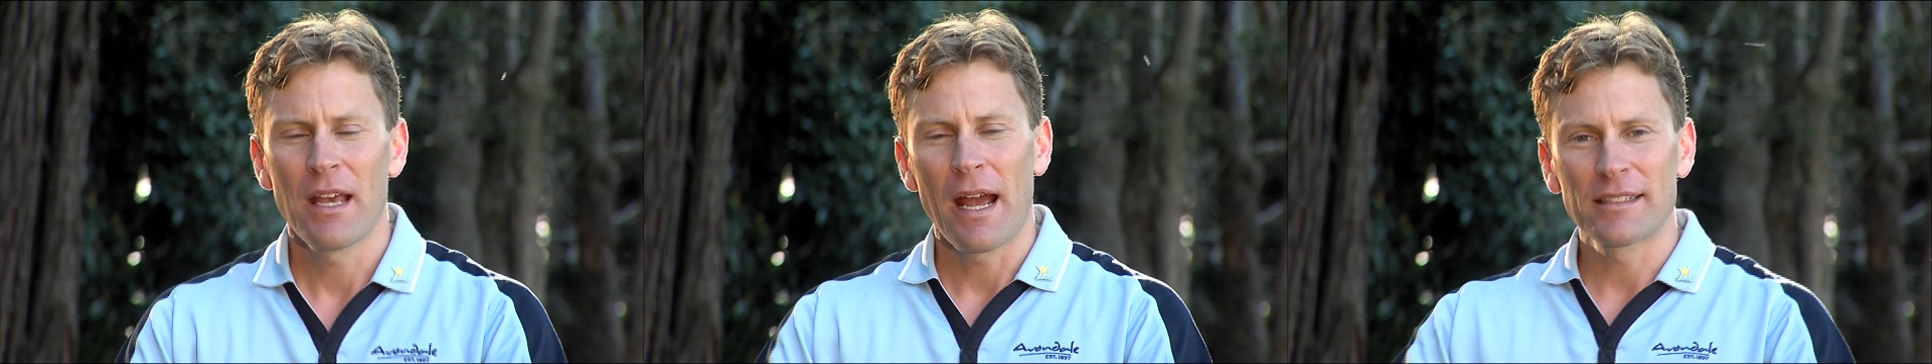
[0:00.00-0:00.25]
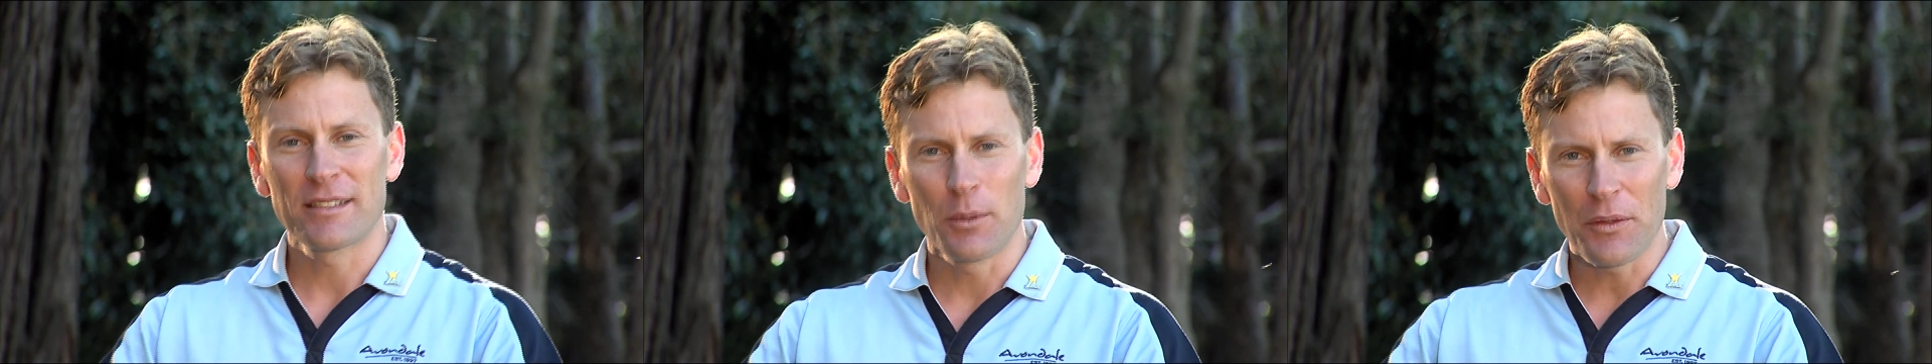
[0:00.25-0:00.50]

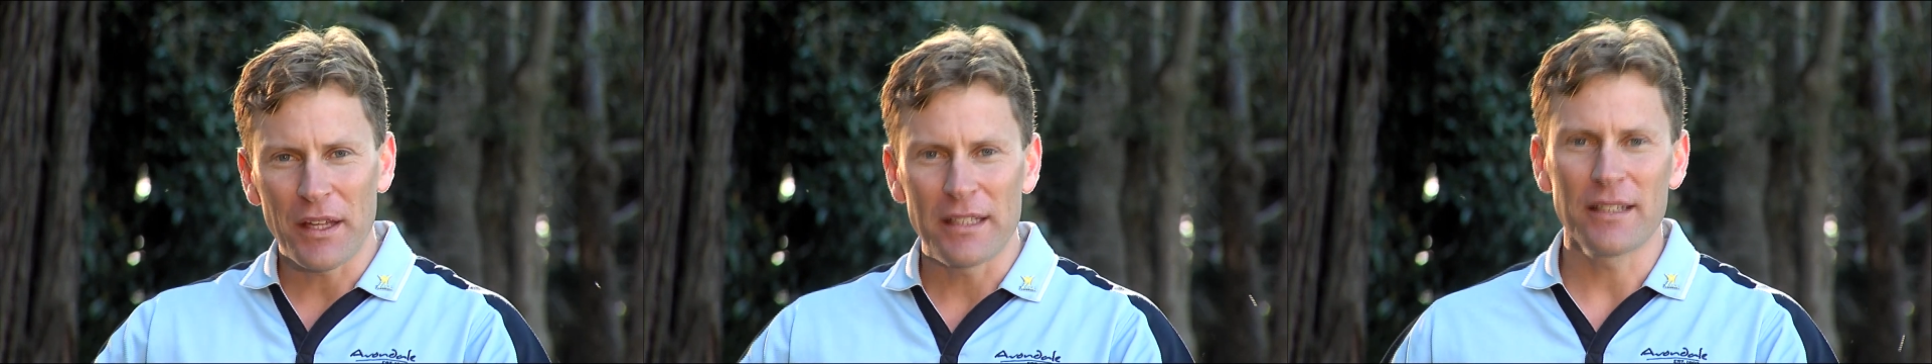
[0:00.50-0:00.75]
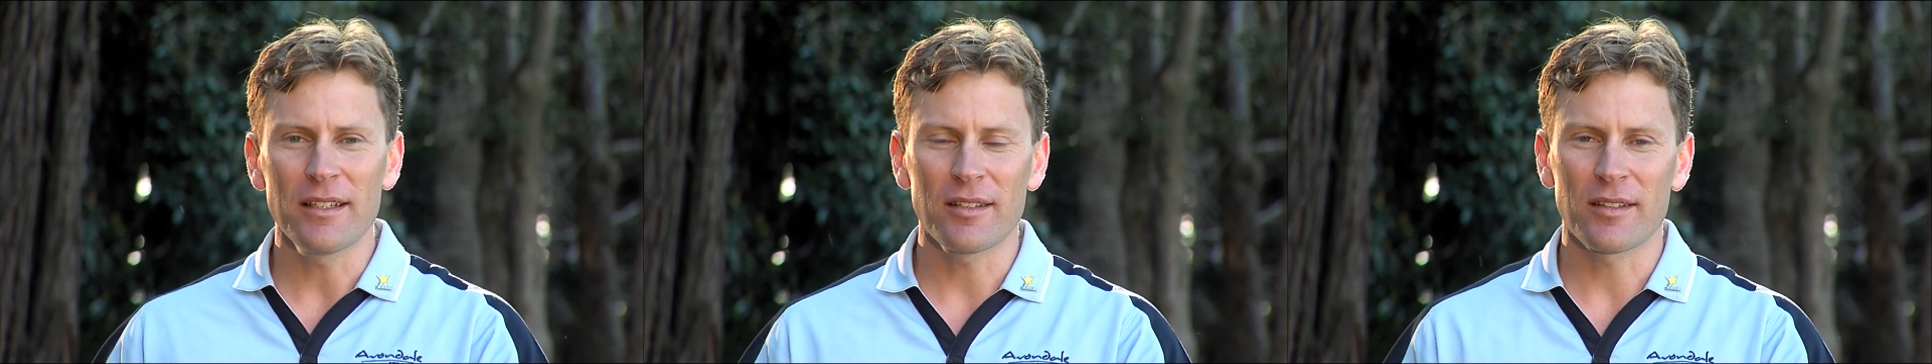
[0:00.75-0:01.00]
And so what they
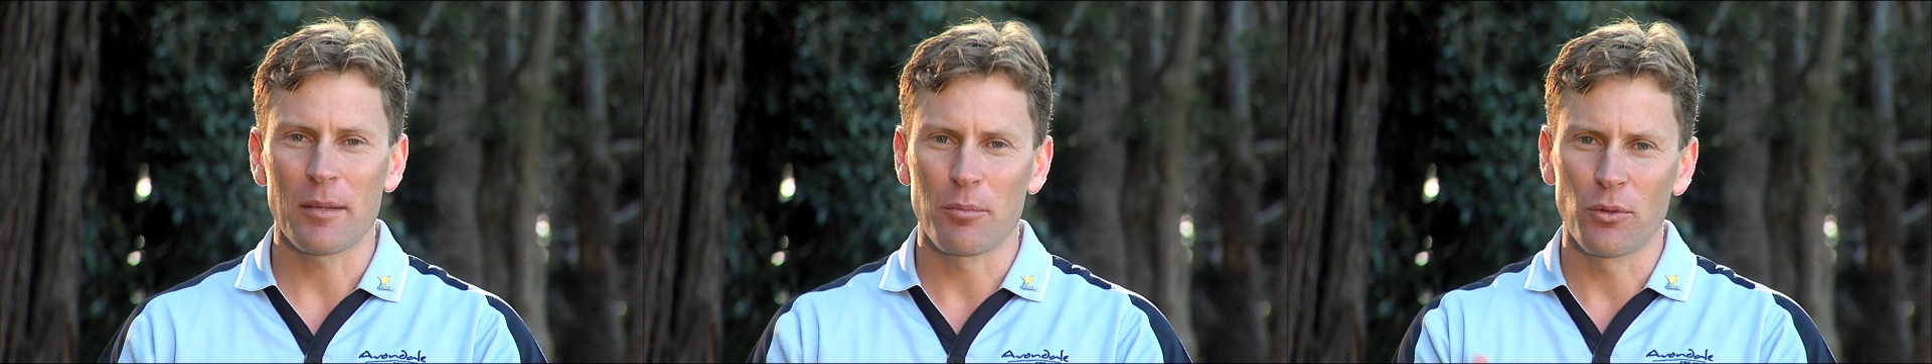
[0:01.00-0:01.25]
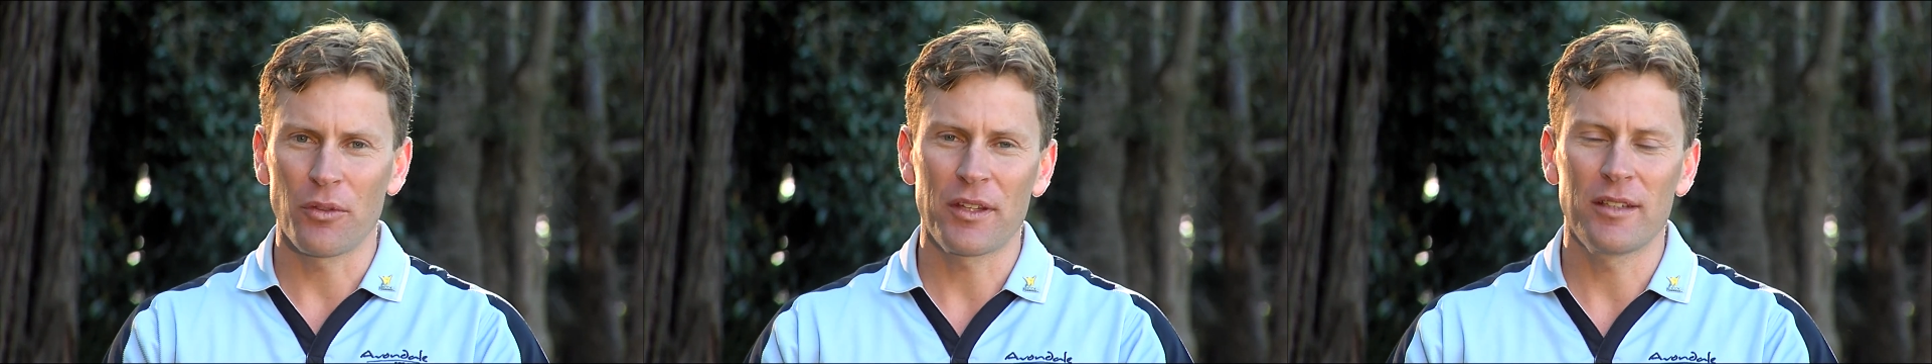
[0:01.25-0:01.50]
did is they
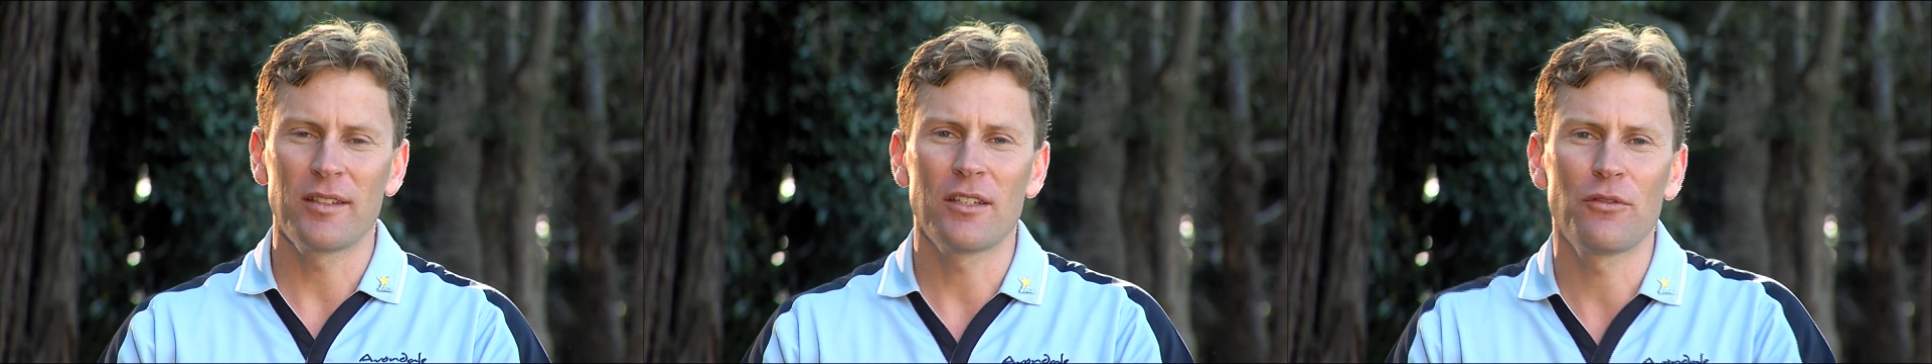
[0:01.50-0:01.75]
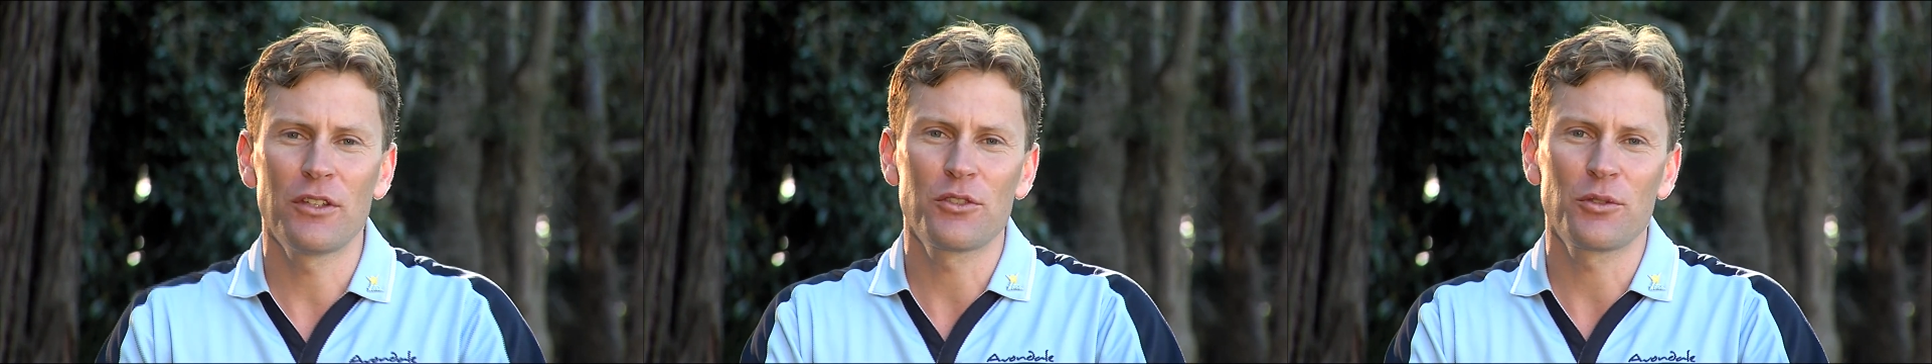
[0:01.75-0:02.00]
brought these
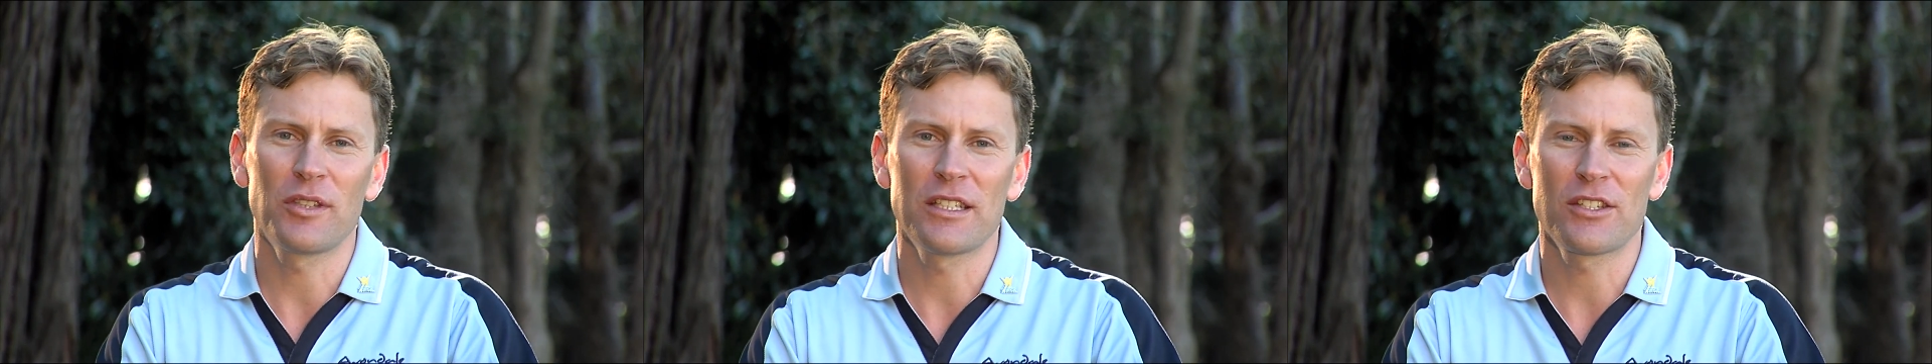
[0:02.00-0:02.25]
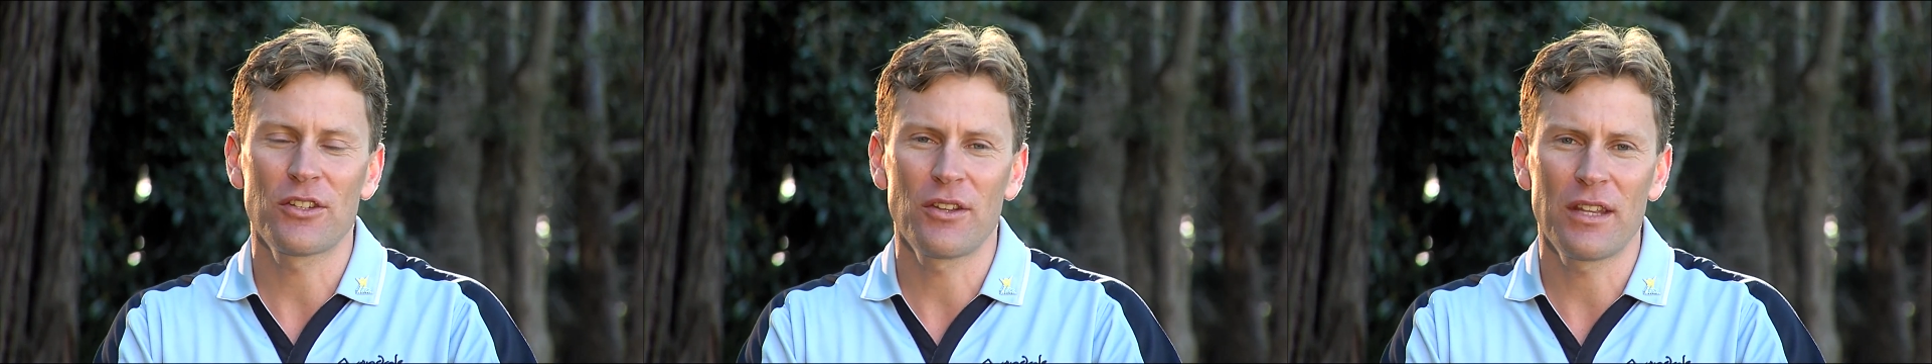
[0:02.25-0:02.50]
individuals
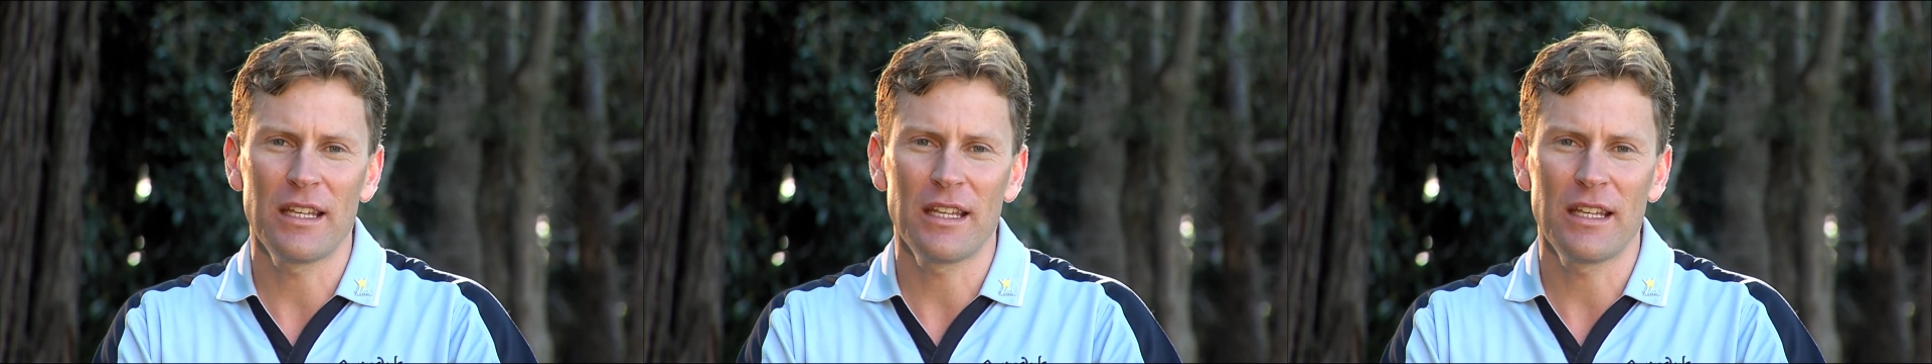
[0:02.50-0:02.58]
into